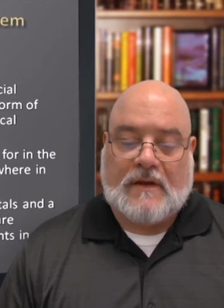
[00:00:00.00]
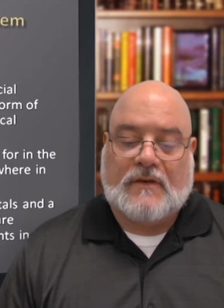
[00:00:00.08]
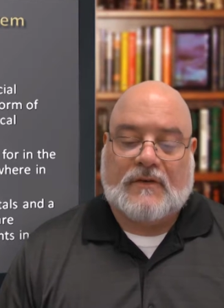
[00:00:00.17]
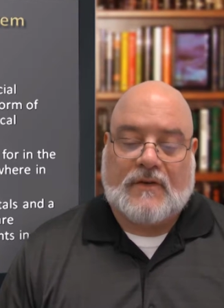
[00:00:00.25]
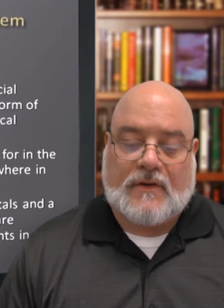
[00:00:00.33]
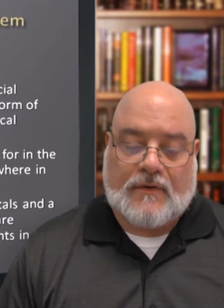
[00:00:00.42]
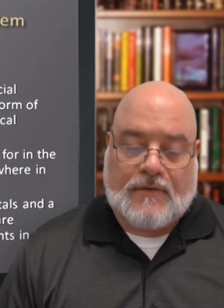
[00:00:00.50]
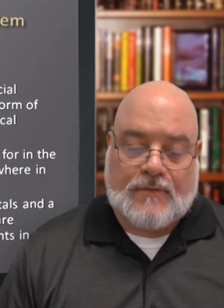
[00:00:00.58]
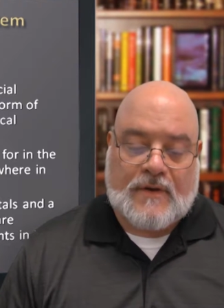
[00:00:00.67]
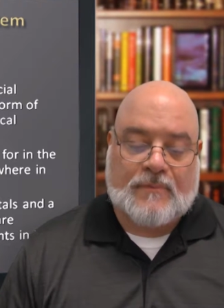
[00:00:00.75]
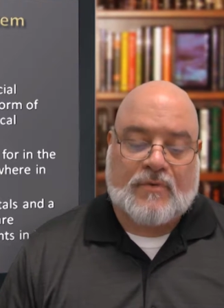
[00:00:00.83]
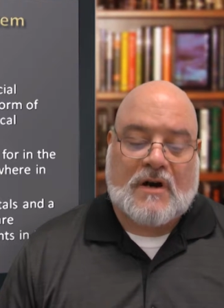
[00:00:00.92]
So there are
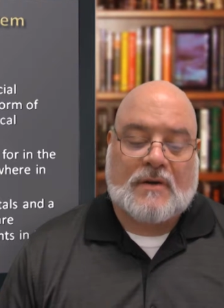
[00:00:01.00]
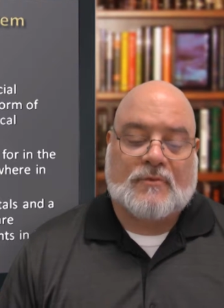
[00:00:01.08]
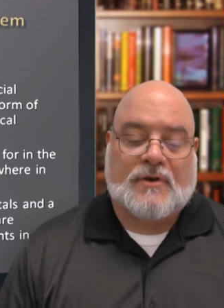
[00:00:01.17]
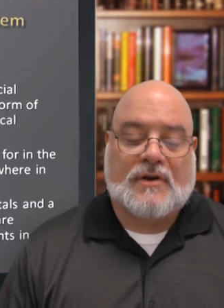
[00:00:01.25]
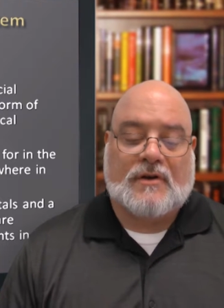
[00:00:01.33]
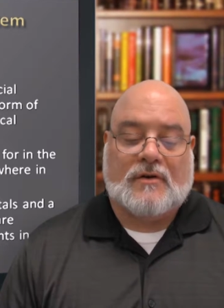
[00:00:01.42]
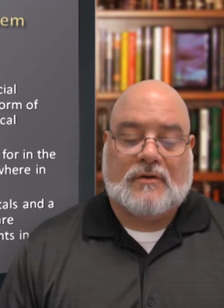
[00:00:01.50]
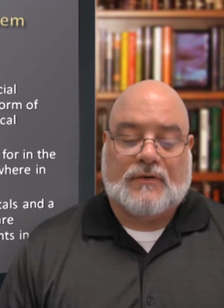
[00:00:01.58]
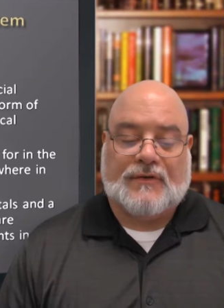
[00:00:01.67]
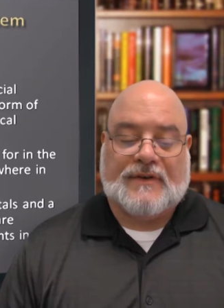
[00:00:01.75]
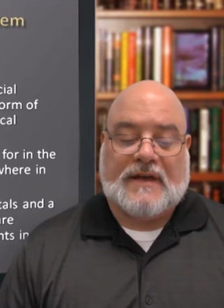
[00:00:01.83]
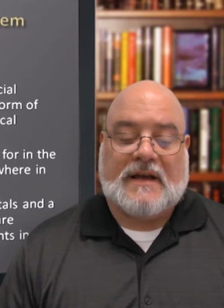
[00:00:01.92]
three primary
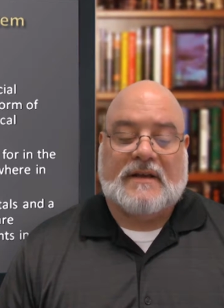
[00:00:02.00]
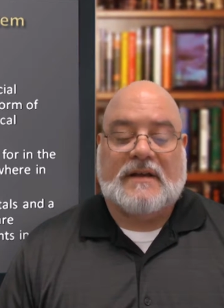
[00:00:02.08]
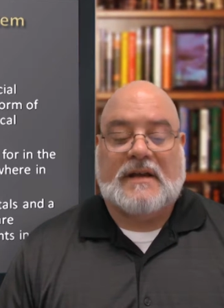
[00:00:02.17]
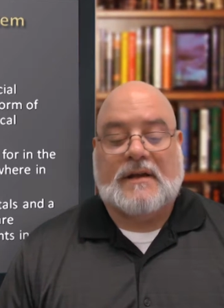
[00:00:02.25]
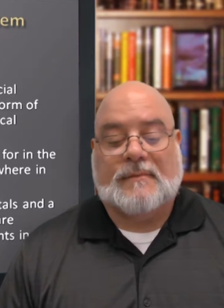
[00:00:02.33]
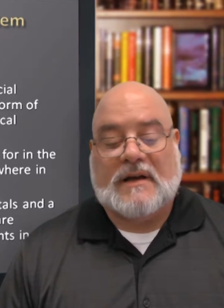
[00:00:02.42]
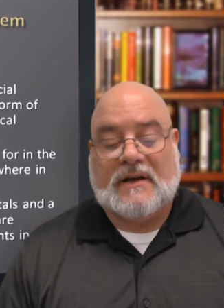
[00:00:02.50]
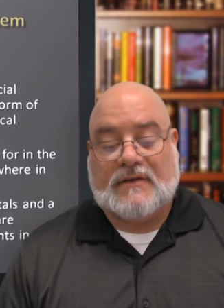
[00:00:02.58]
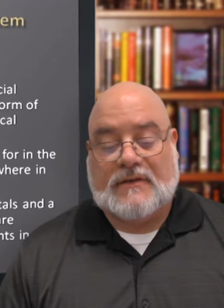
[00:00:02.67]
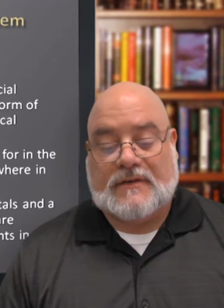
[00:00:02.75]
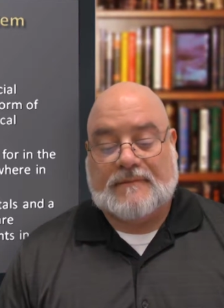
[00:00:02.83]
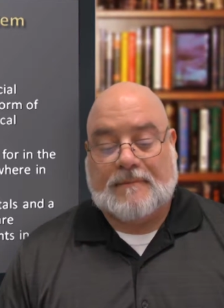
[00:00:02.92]
goals in the
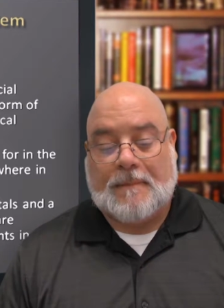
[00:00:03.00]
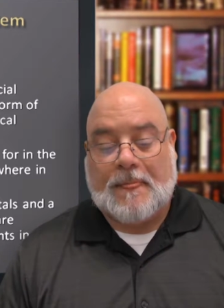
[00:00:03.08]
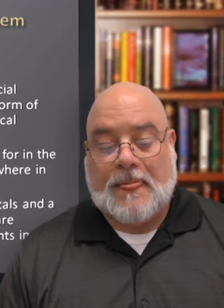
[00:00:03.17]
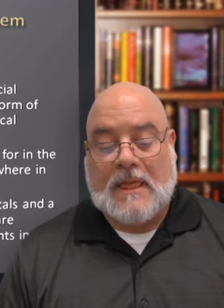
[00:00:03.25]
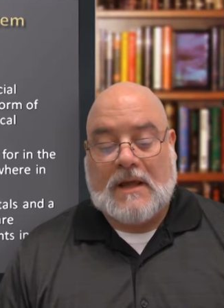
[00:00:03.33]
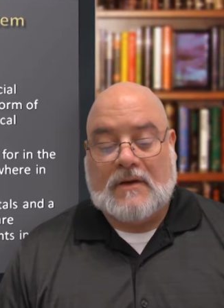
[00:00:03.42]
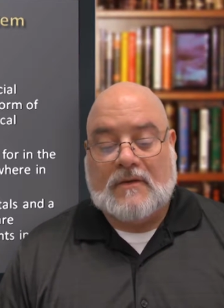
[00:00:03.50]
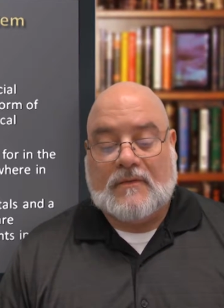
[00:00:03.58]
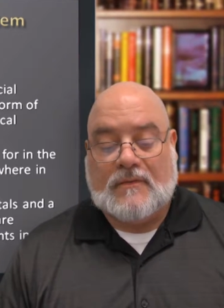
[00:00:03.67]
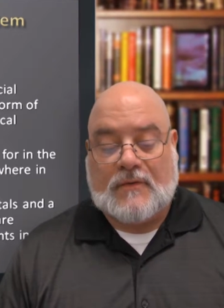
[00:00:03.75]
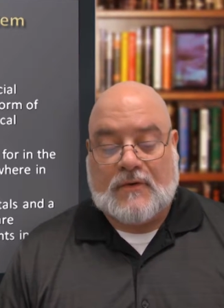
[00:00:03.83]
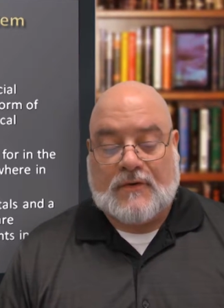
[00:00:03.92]
NDMS.
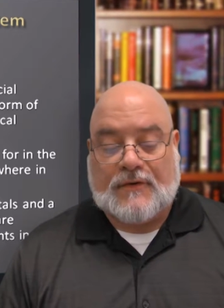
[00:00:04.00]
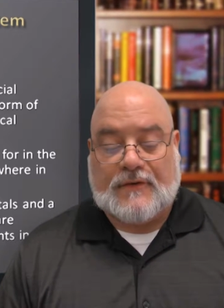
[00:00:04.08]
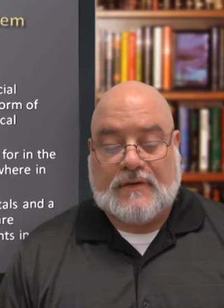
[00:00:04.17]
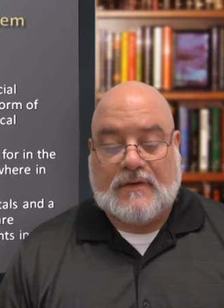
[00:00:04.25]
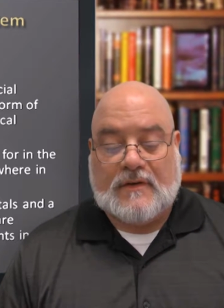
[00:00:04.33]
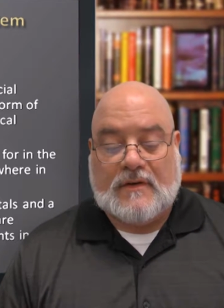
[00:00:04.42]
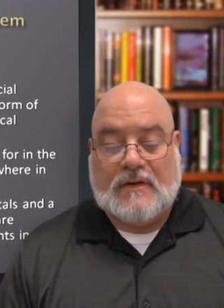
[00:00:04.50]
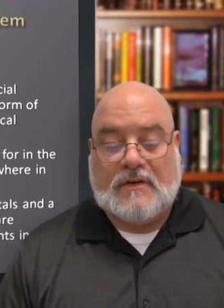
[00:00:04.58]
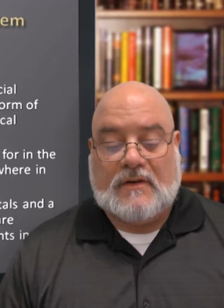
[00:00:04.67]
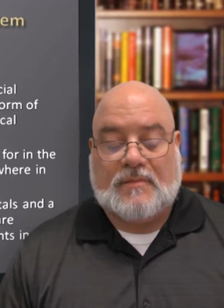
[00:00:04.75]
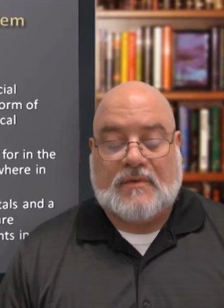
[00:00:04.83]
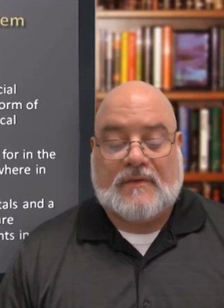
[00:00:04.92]
First,
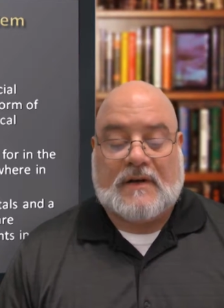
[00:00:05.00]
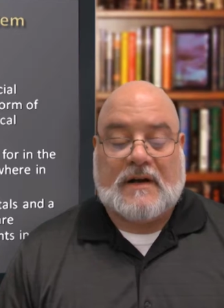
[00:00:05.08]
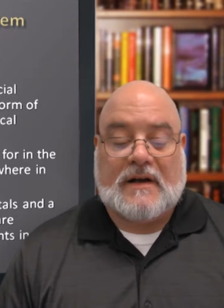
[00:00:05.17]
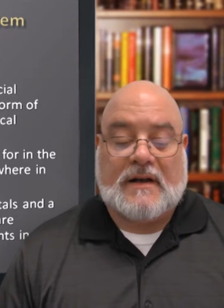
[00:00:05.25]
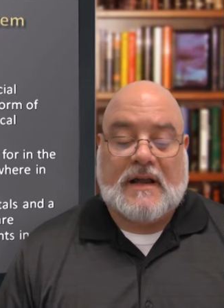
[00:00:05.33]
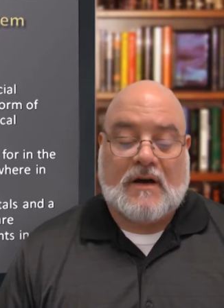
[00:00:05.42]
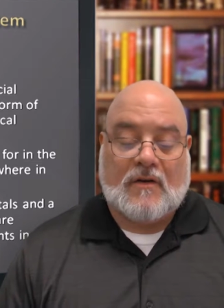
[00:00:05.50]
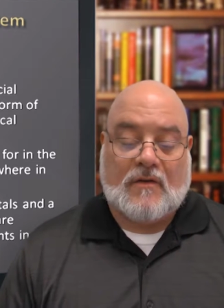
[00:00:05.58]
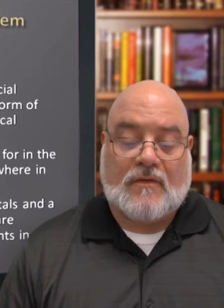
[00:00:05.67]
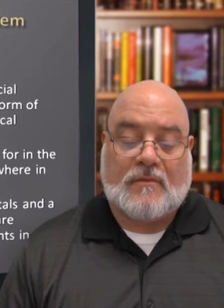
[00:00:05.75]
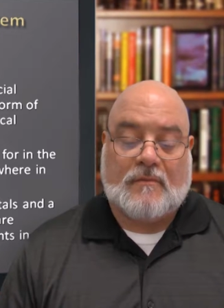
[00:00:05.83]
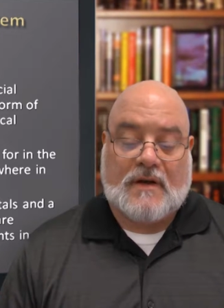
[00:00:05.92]
to provide
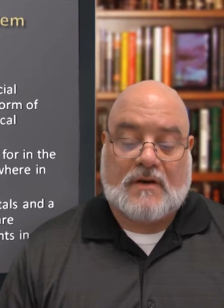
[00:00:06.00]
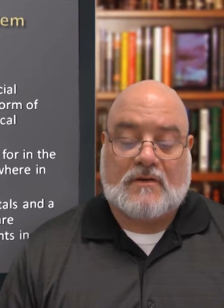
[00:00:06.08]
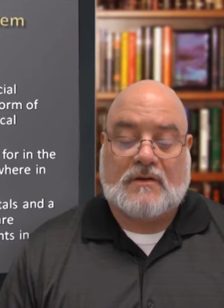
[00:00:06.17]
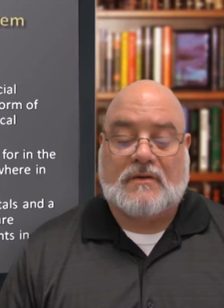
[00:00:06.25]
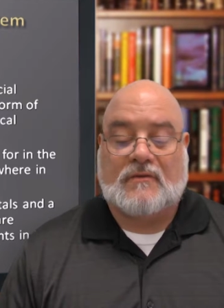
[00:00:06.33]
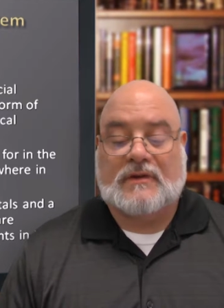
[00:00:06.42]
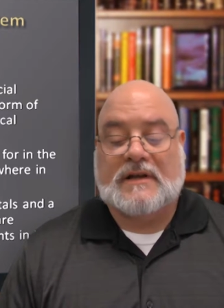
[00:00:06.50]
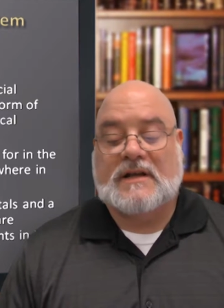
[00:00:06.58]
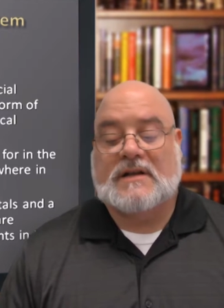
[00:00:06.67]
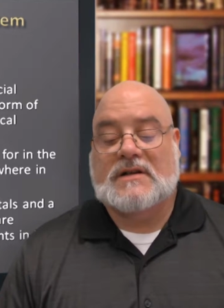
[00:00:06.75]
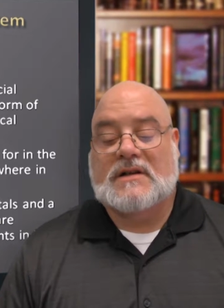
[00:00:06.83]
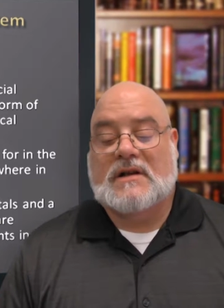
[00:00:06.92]
health, medical, and
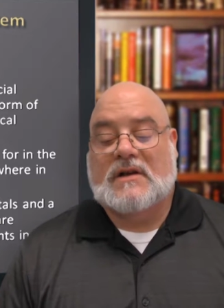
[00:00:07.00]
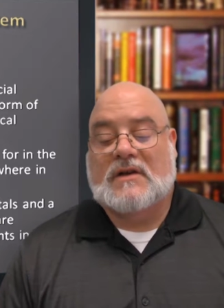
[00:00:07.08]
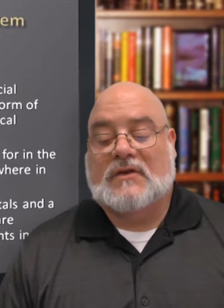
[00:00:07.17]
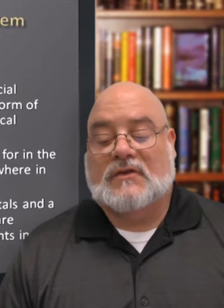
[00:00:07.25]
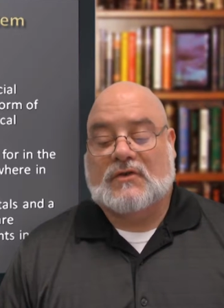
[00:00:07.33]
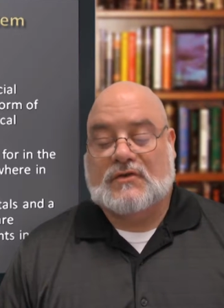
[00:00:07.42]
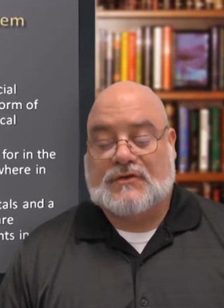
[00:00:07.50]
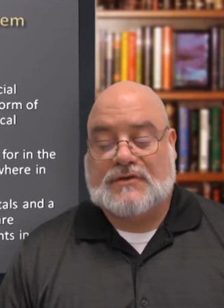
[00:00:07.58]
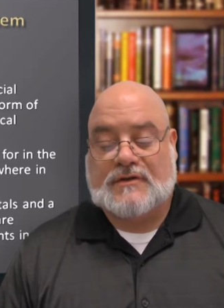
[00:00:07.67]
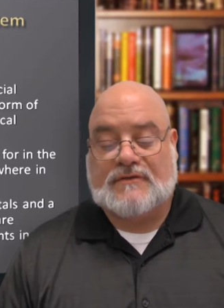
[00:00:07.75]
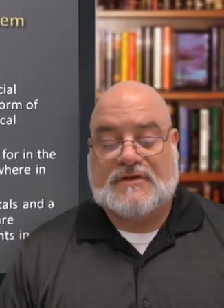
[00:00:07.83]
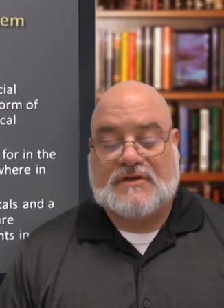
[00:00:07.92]
related social
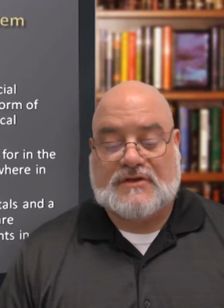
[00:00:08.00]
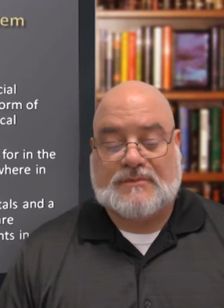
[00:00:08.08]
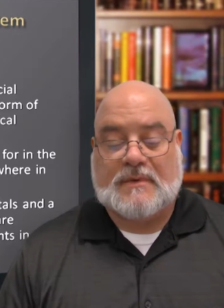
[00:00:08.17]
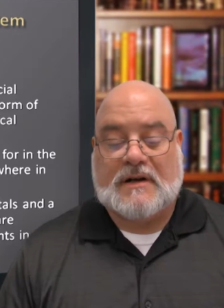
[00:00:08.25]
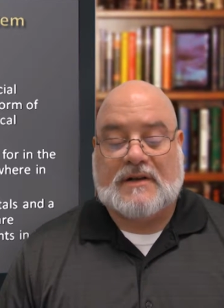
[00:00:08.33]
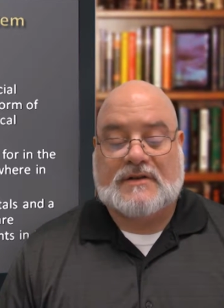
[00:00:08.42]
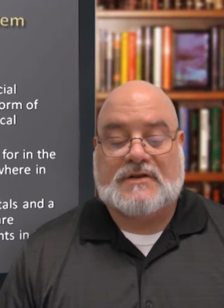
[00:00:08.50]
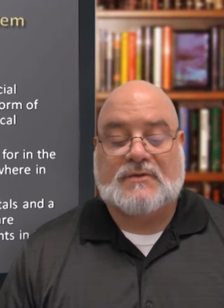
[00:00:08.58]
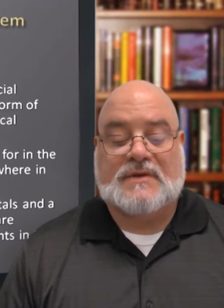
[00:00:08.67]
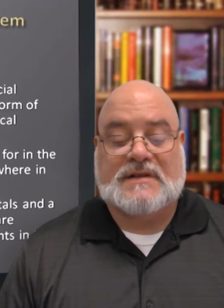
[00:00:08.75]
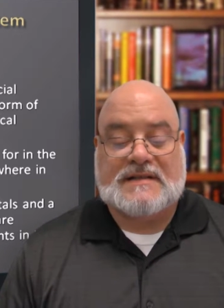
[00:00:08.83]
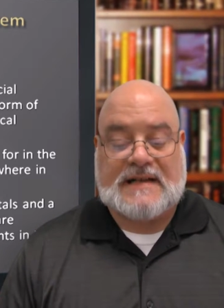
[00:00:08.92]
service response
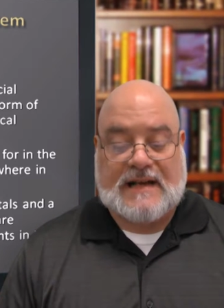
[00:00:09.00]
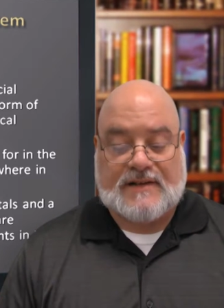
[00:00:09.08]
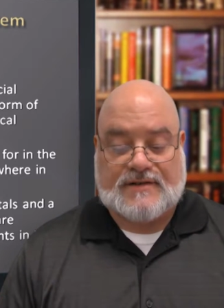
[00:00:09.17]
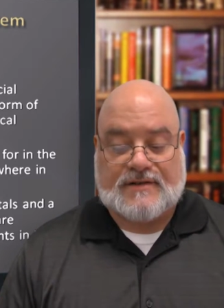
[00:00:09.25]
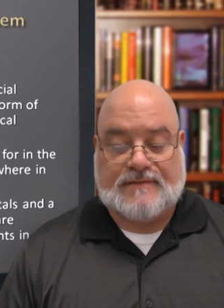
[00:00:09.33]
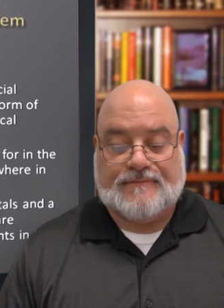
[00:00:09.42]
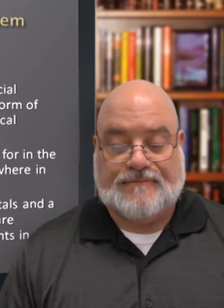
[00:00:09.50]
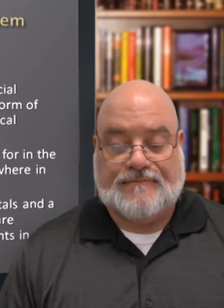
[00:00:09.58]
to a disaster.